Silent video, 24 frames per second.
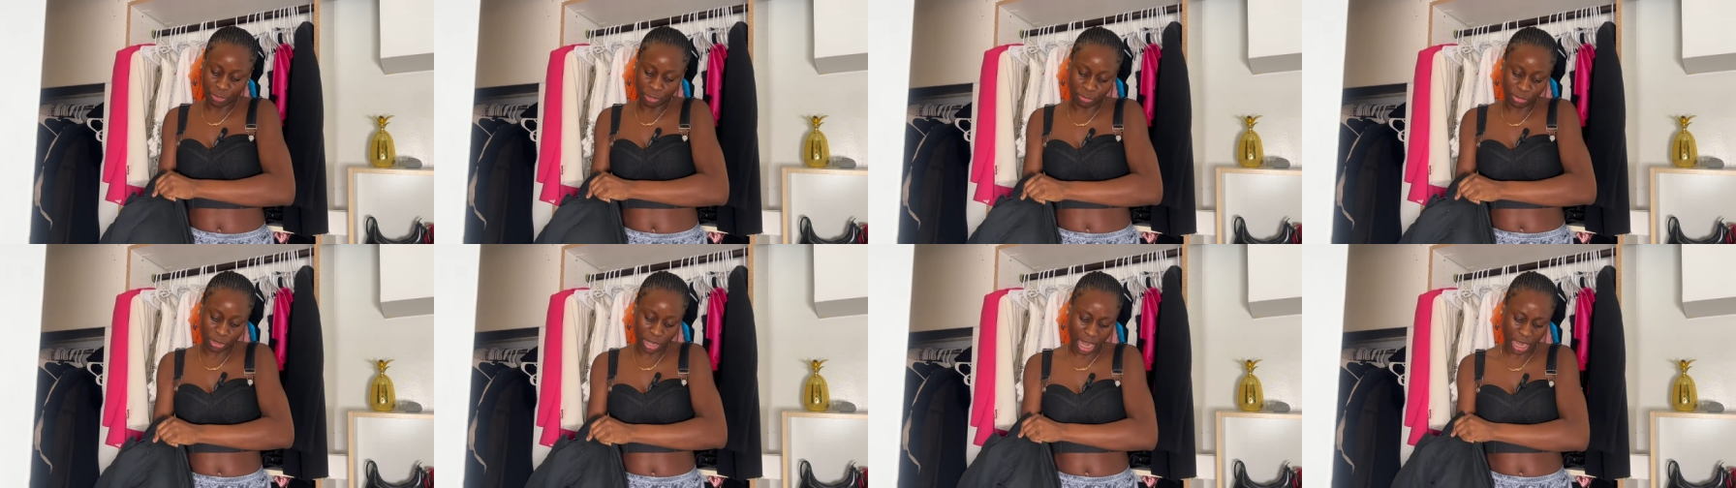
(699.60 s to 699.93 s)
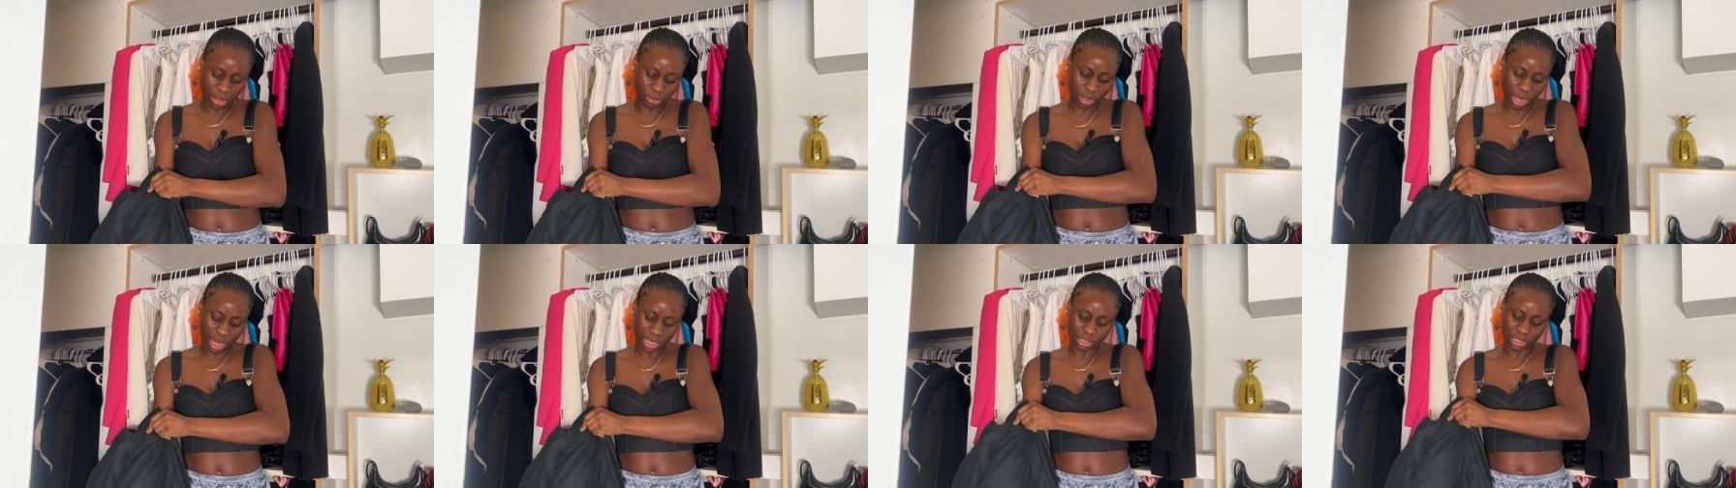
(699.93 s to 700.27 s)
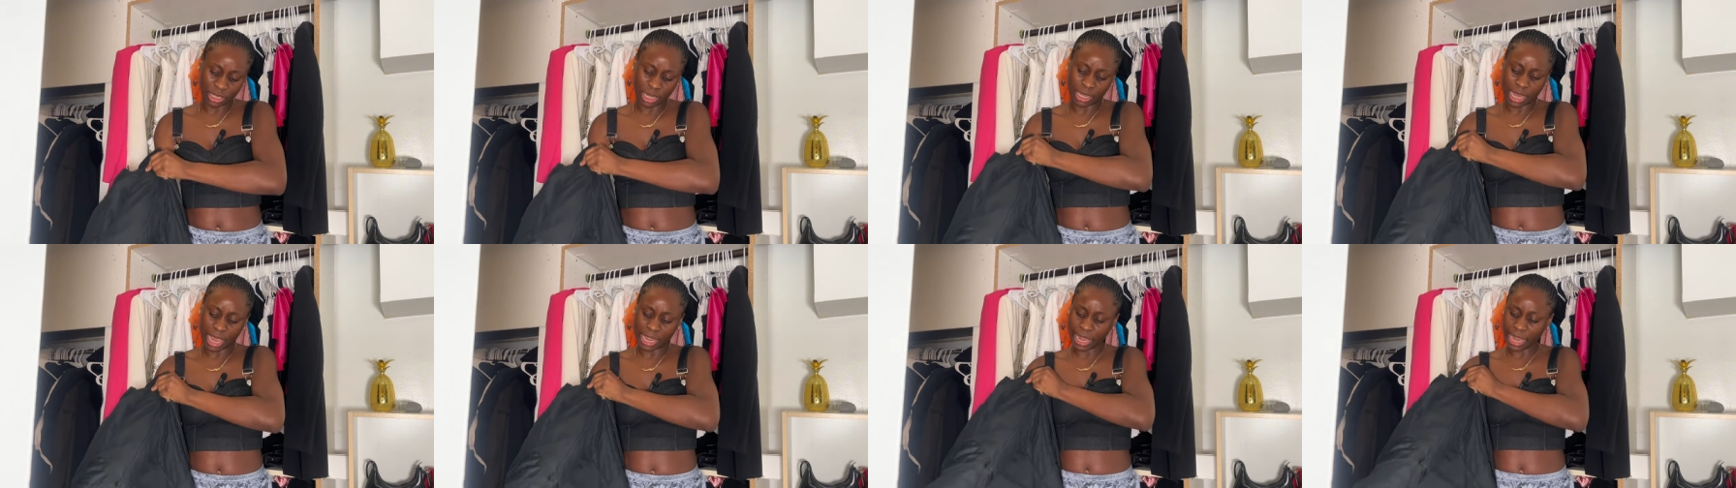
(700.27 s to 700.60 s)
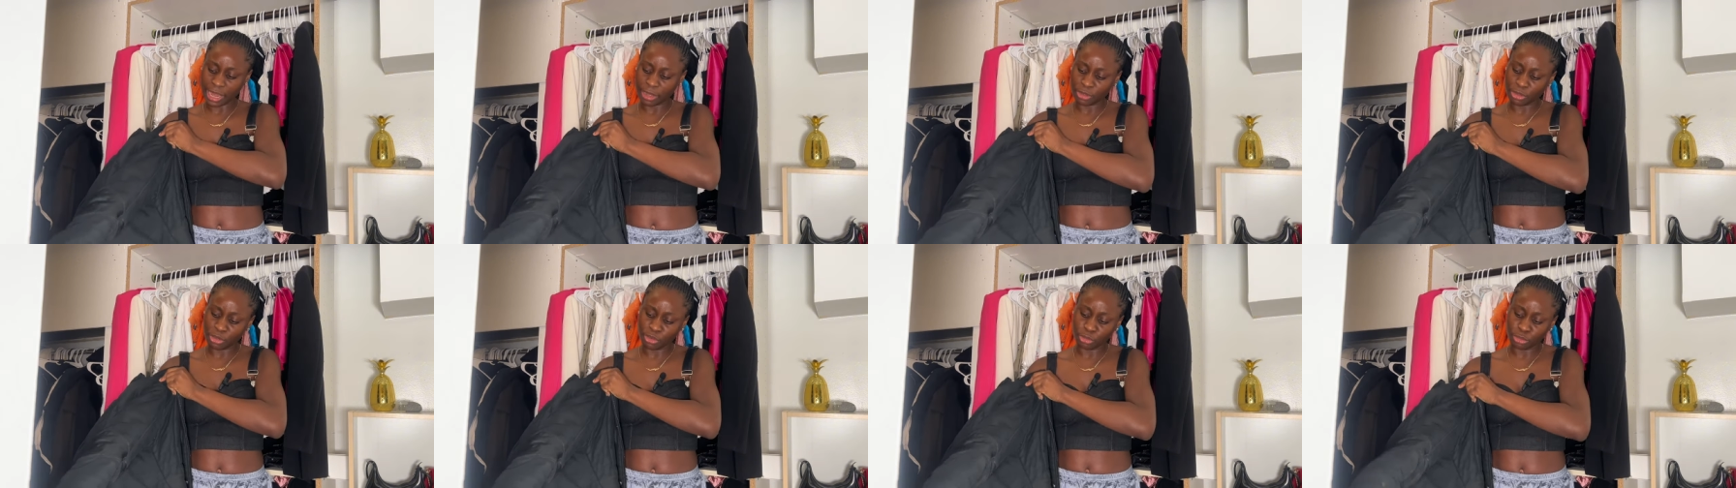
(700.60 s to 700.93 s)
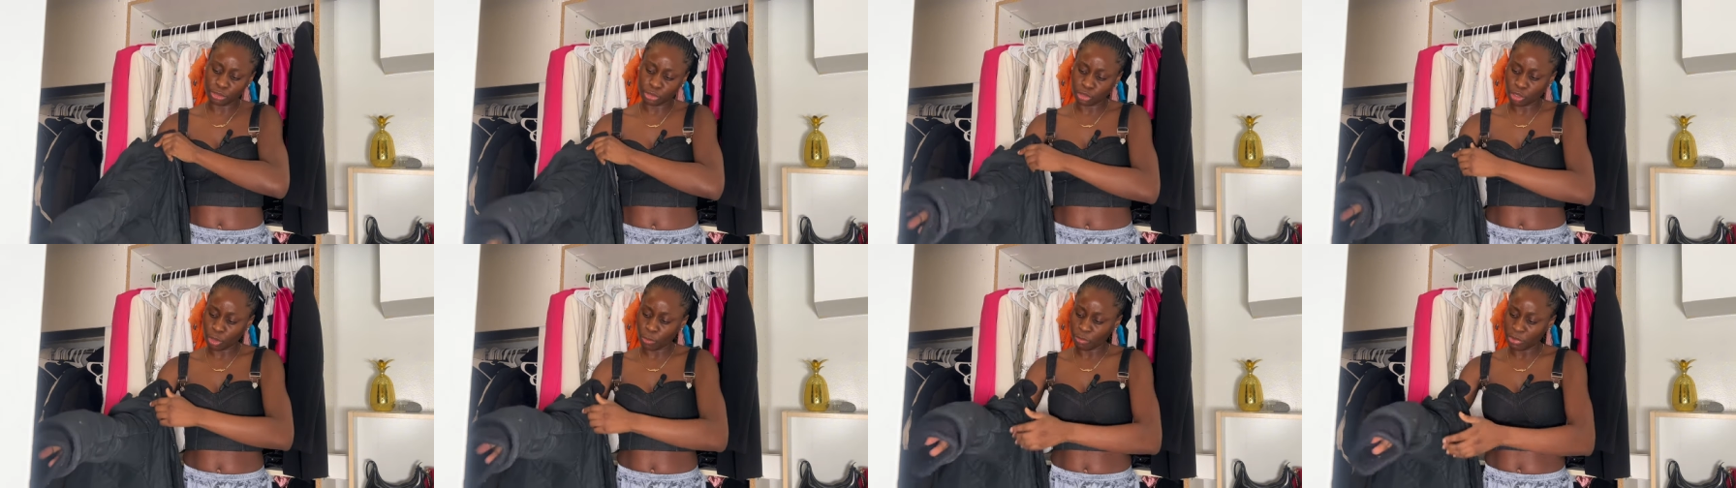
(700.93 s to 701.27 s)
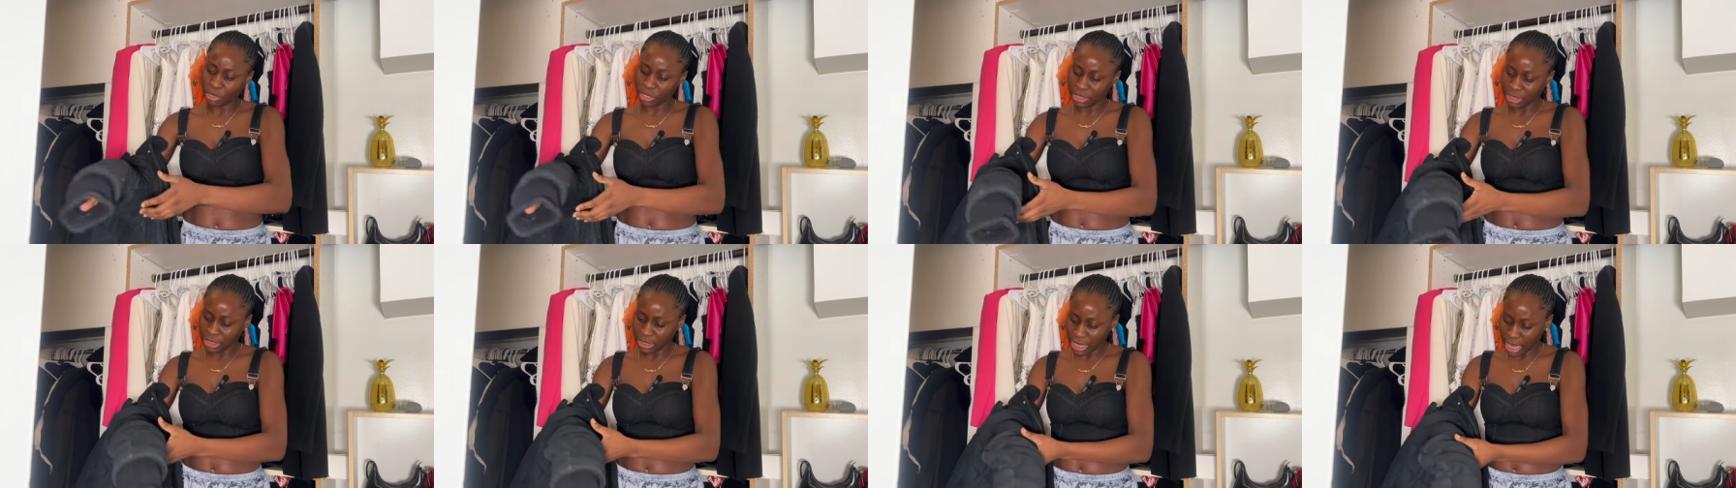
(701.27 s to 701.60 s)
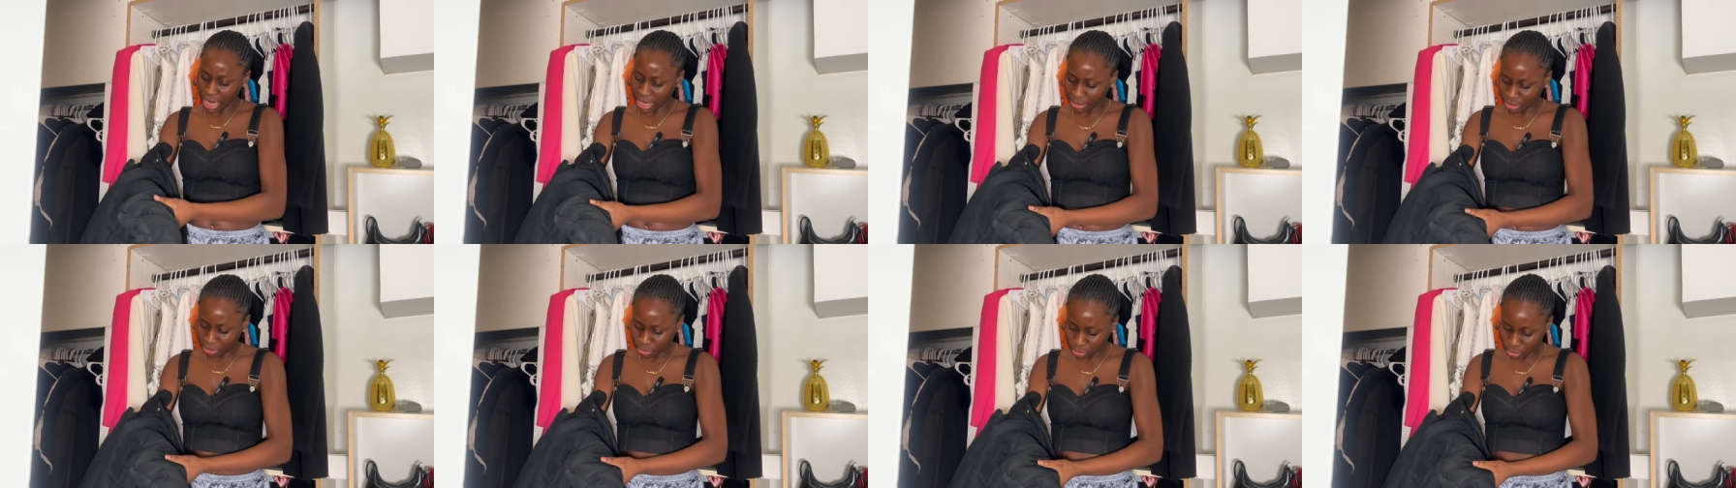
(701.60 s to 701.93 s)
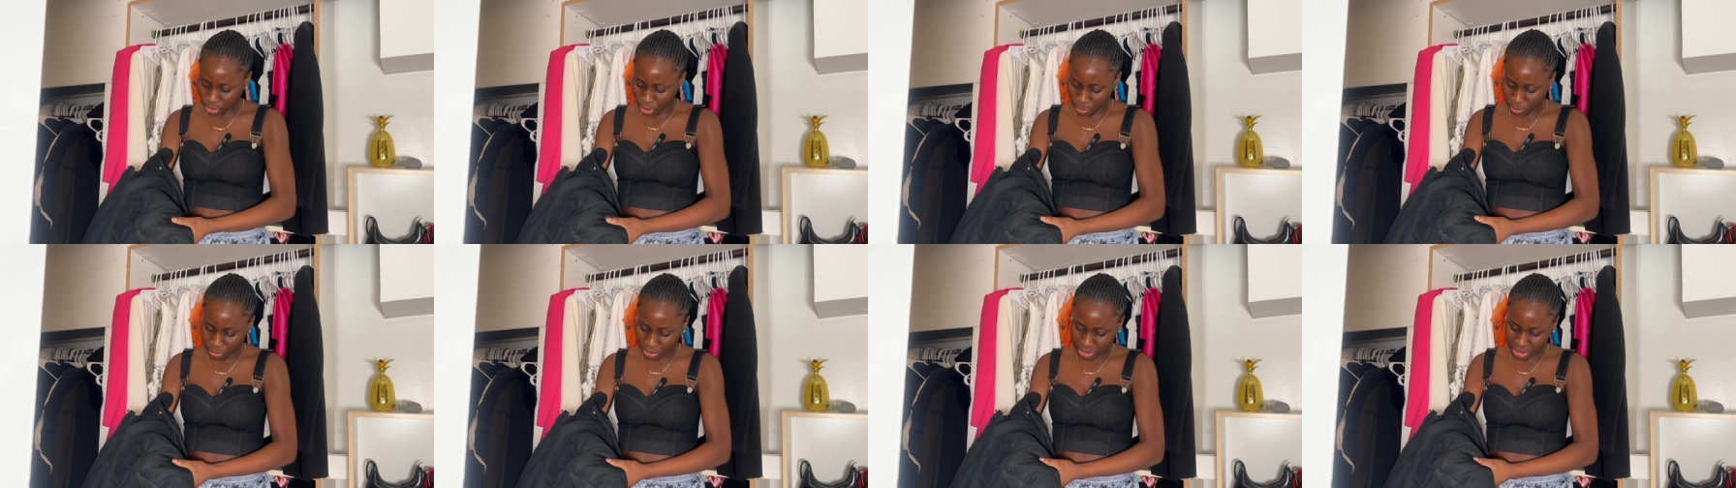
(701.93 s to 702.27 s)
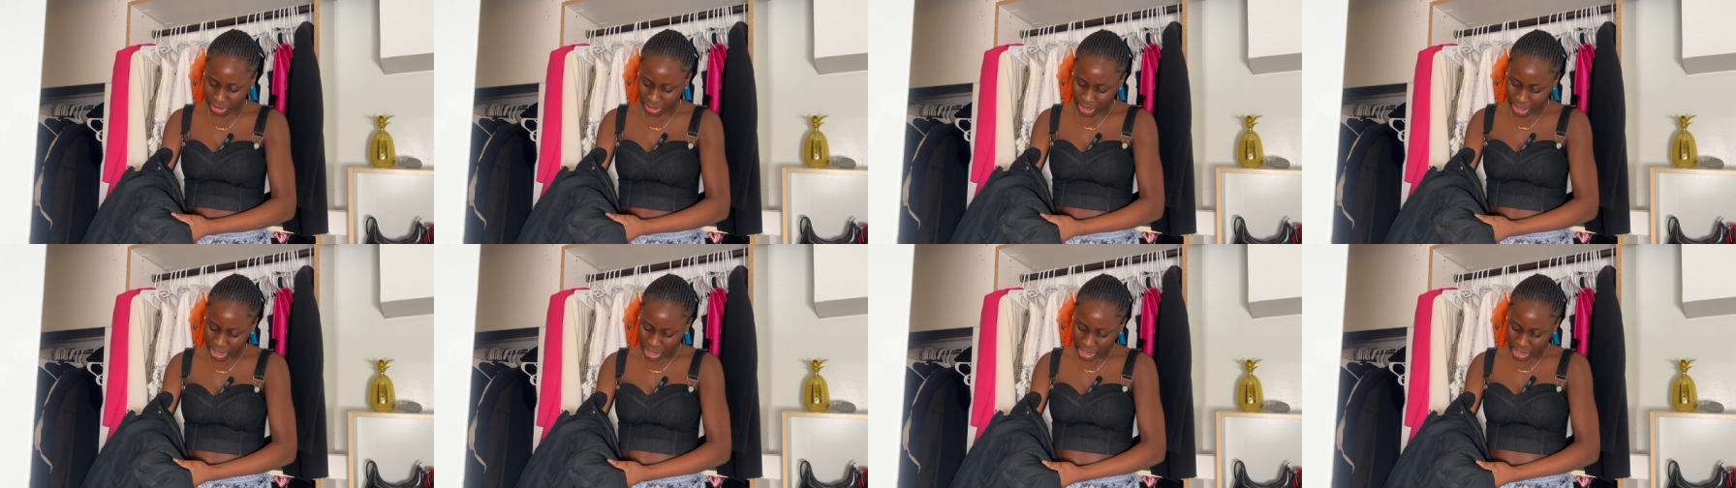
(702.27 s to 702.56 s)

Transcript: people that I could actually like. I knew somebody. I knew somebody.